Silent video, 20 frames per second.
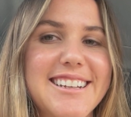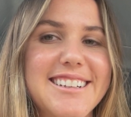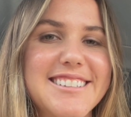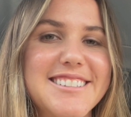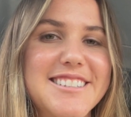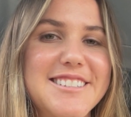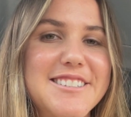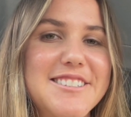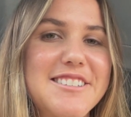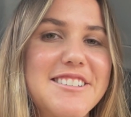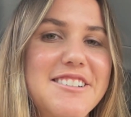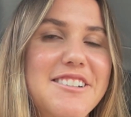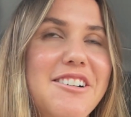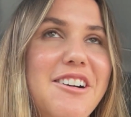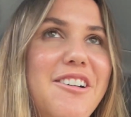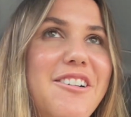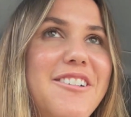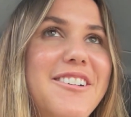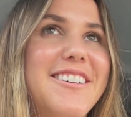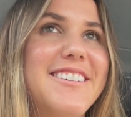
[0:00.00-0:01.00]
just
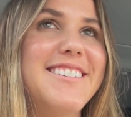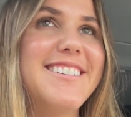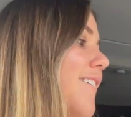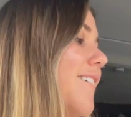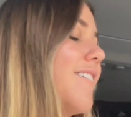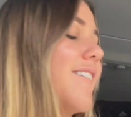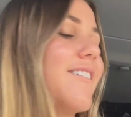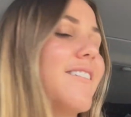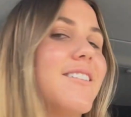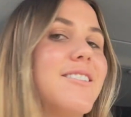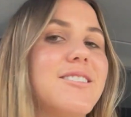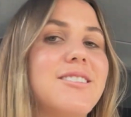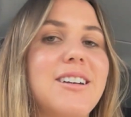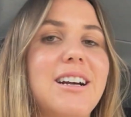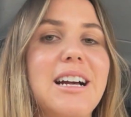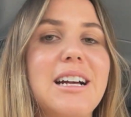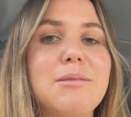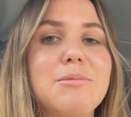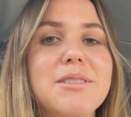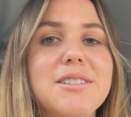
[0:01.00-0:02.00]
scored. Oh,
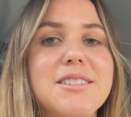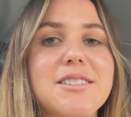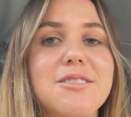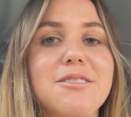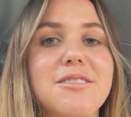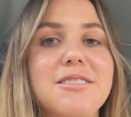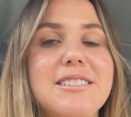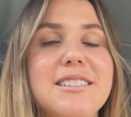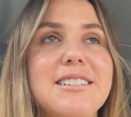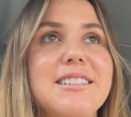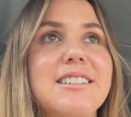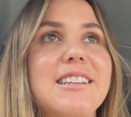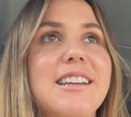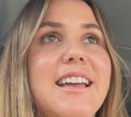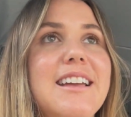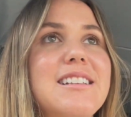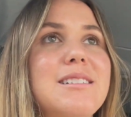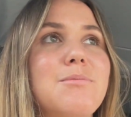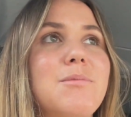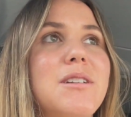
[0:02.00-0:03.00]
I'm exhausted.
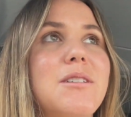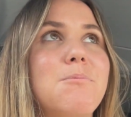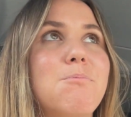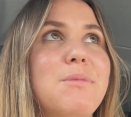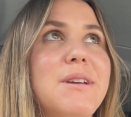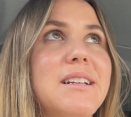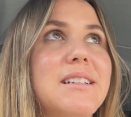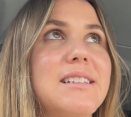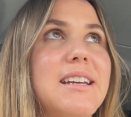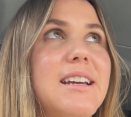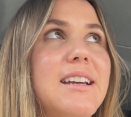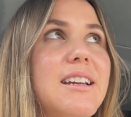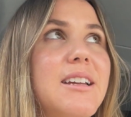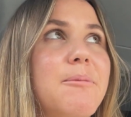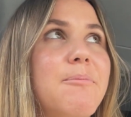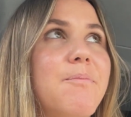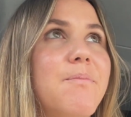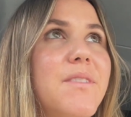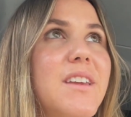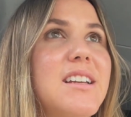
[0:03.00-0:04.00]
Today's been a big day.
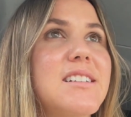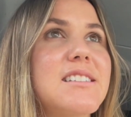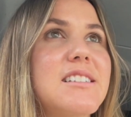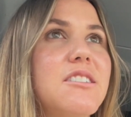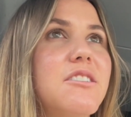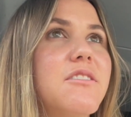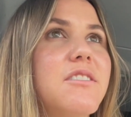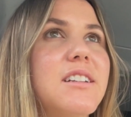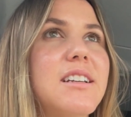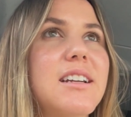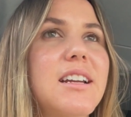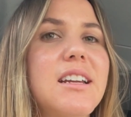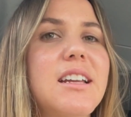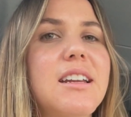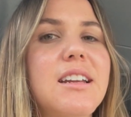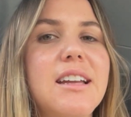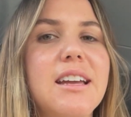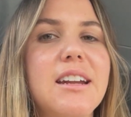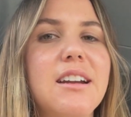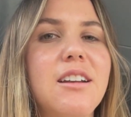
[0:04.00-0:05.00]
I still feel like I need
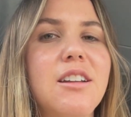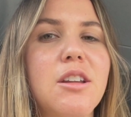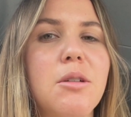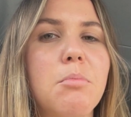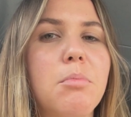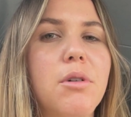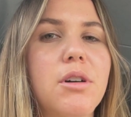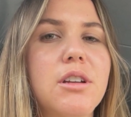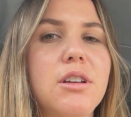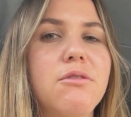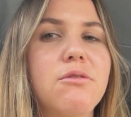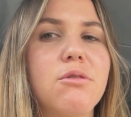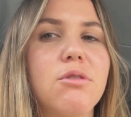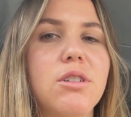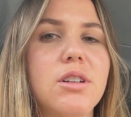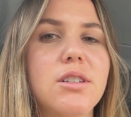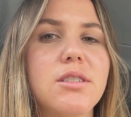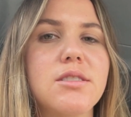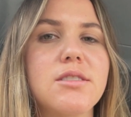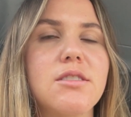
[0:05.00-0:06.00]
to get in the body of
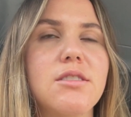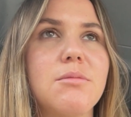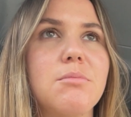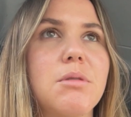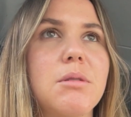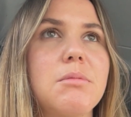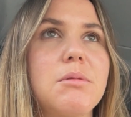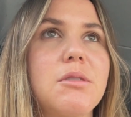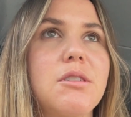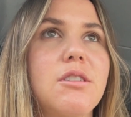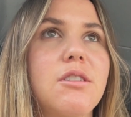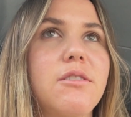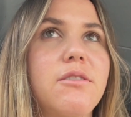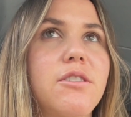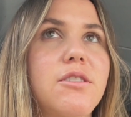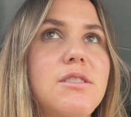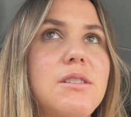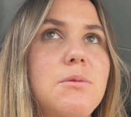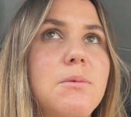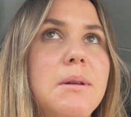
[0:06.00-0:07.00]
water, so I'm probably gonna go for
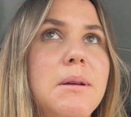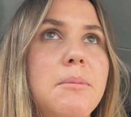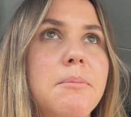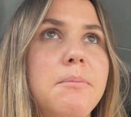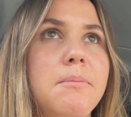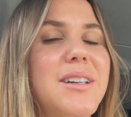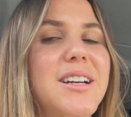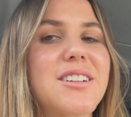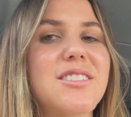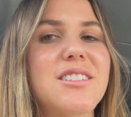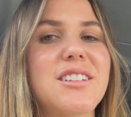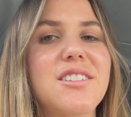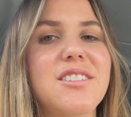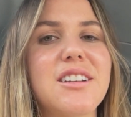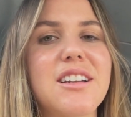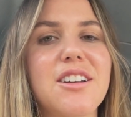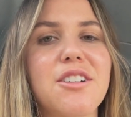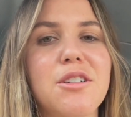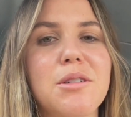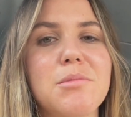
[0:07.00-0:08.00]
a swim. Actually, I gotta
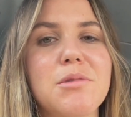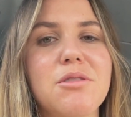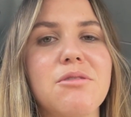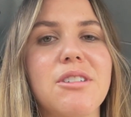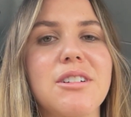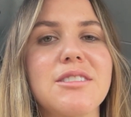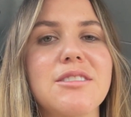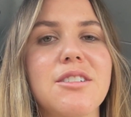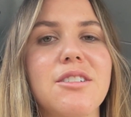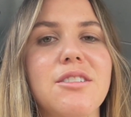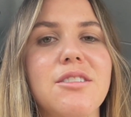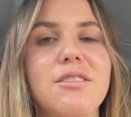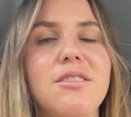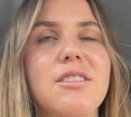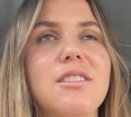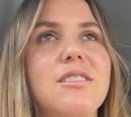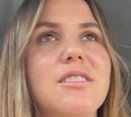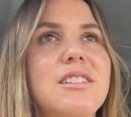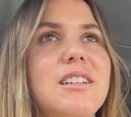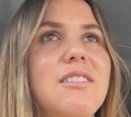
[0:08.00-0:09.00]
get home to Roscoe. I'm
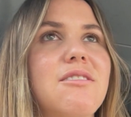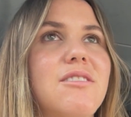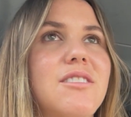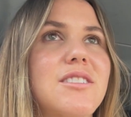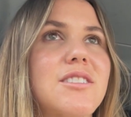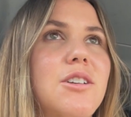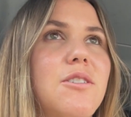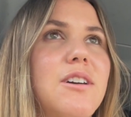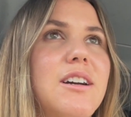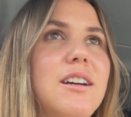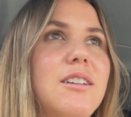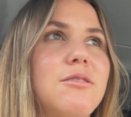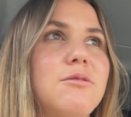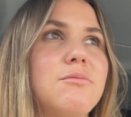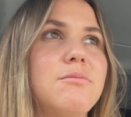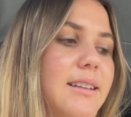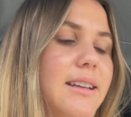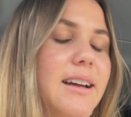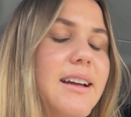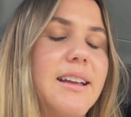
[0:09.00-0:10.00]
gonna take Roscoe out.
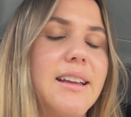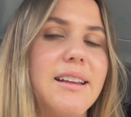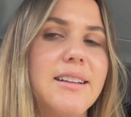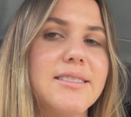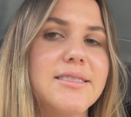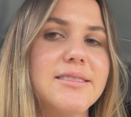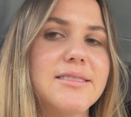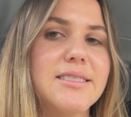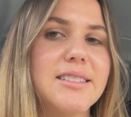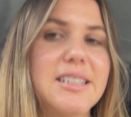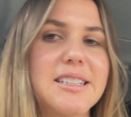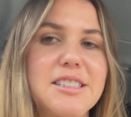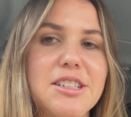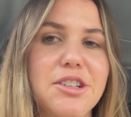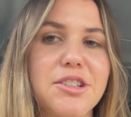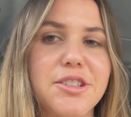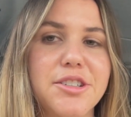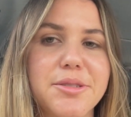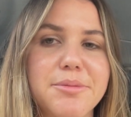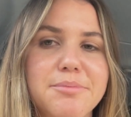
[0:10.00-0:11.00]
Yeah, let's go
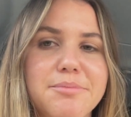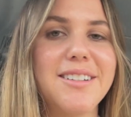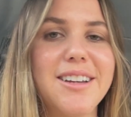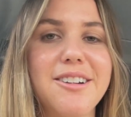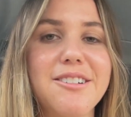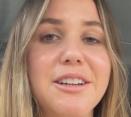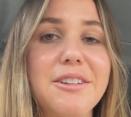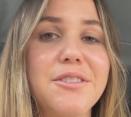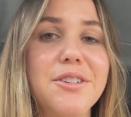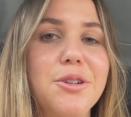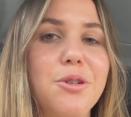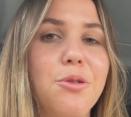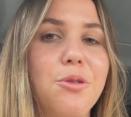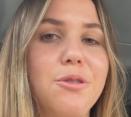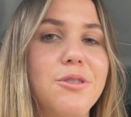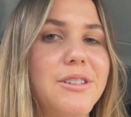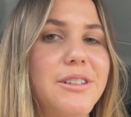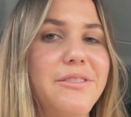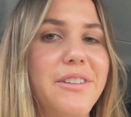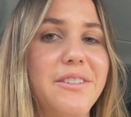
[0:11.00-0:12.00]
home. I'll give you a
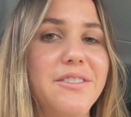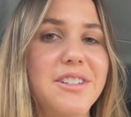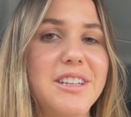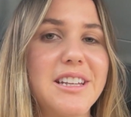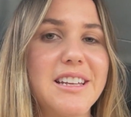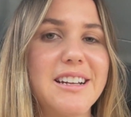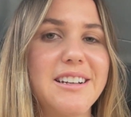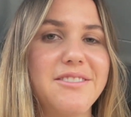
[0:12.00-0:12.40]
haul of everything I